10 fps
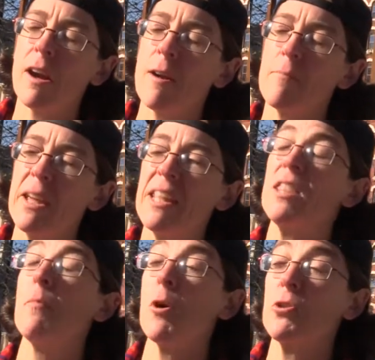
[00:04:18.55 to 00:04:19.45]
um, and
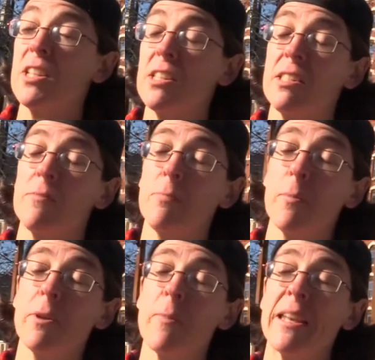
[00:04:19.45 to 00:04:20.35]
need the most is
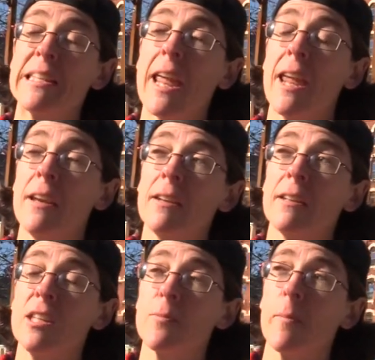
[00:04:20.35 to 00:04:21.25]
people to
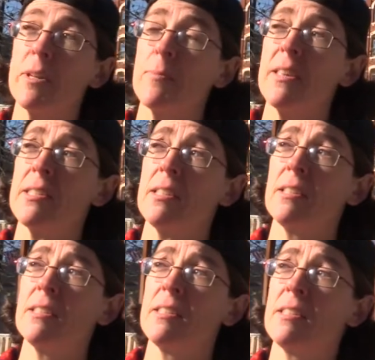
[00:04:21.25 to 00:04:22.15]
maintain these public
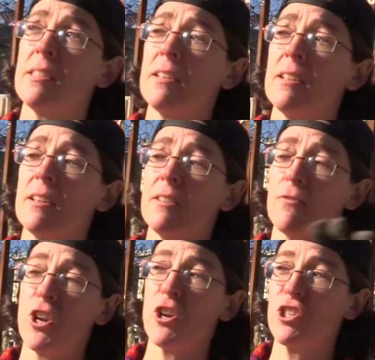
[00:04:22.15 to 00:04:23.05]
spaces,
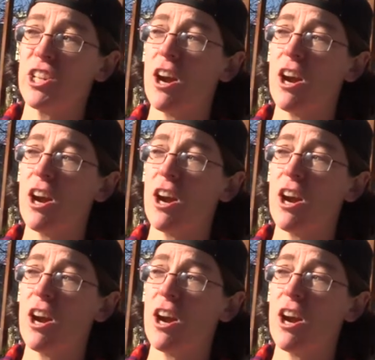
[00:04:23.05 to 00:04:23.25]
for years to